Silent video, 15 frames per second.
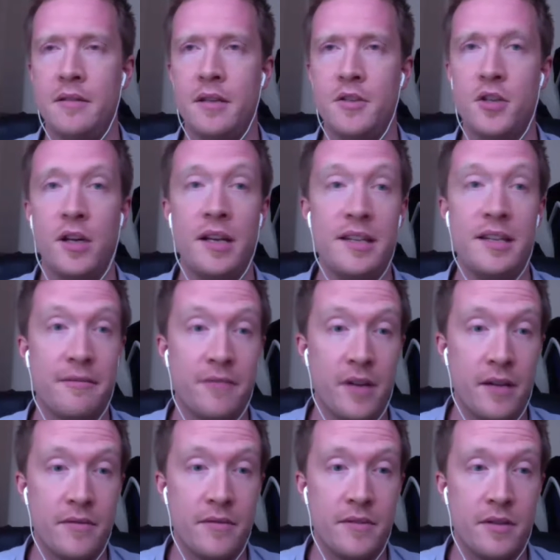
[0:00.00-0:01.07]
Chinese have
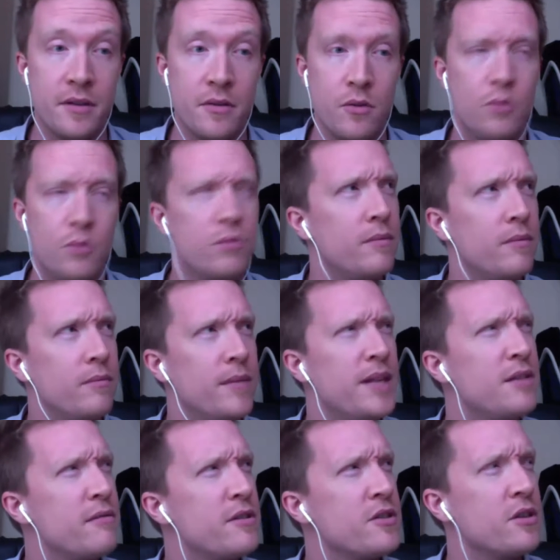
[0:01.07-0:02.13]
5 tones. Oh,
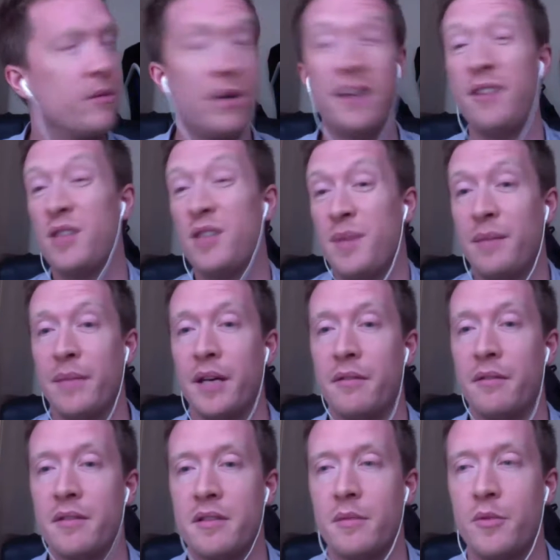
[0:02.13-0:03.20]
Mandarin. Well, I don't speak
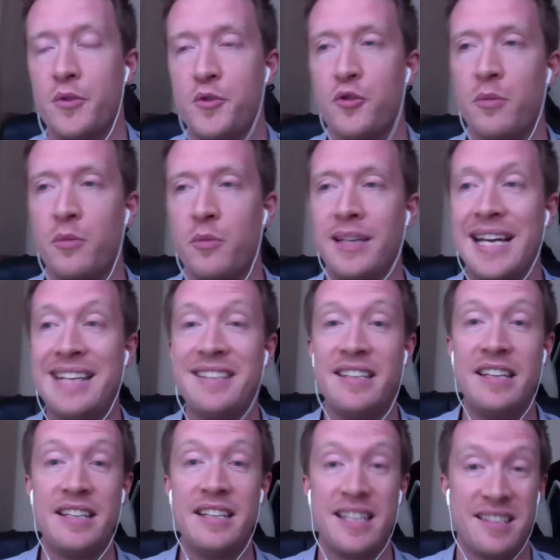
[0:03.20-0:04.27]
Mandarin, so I'm not sure. But
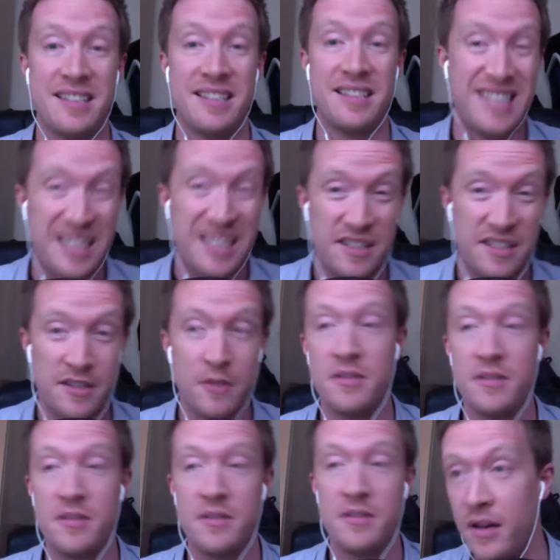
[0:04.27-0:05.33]
Cantonese has 6 tones. Thai has
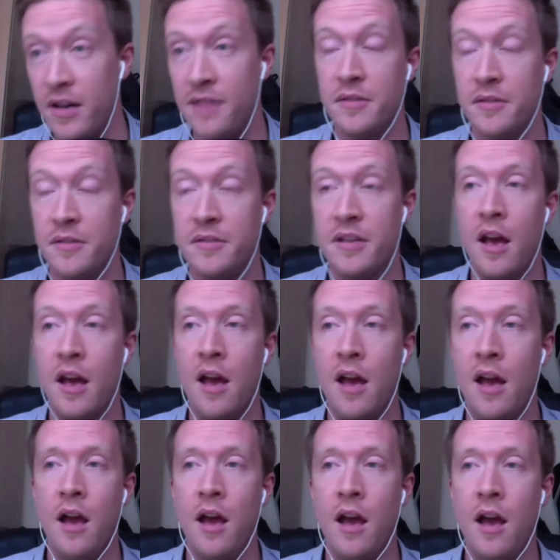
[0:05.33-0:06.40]
5 tones,
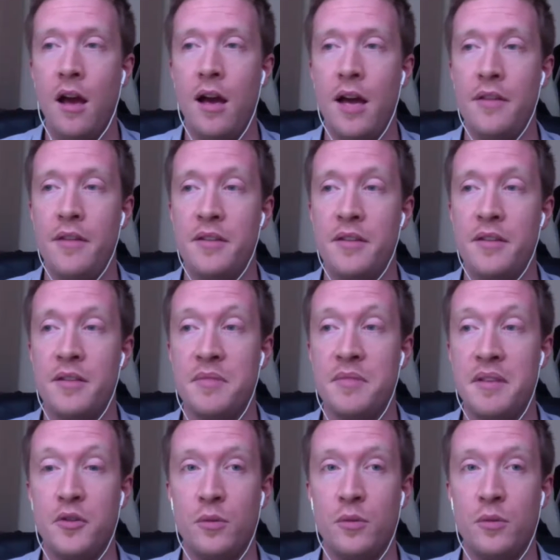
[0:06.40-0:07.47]
and there's some
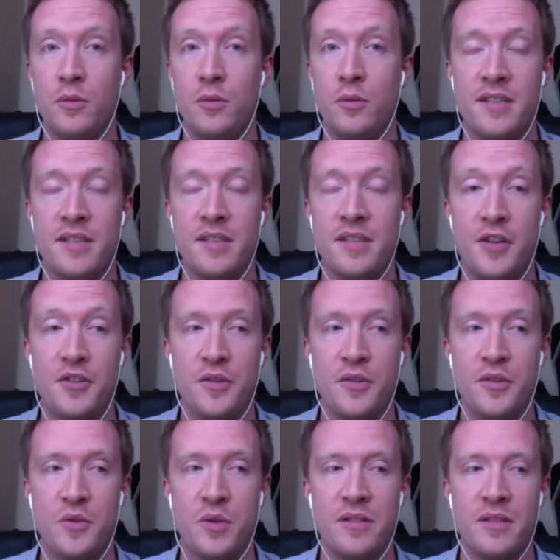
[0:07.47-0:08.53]
difficult pronunciation as
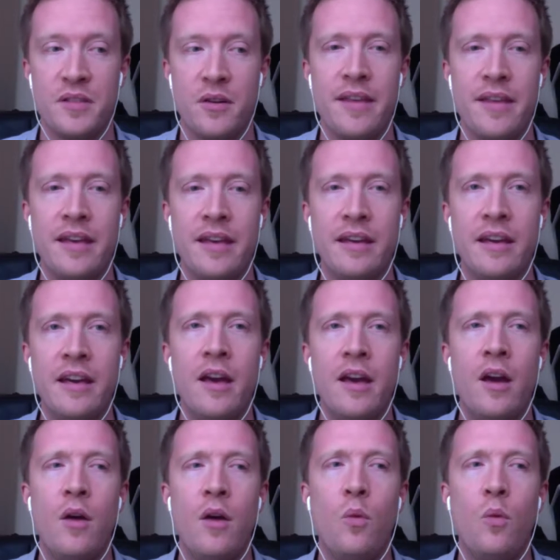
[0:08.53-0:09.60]
well. So I think
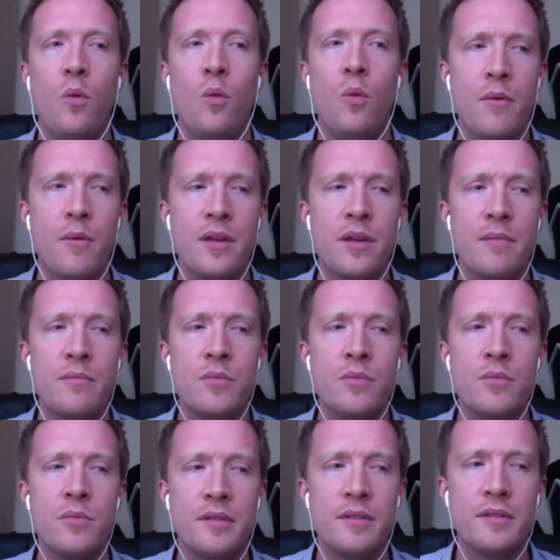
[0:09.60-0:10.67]
with a more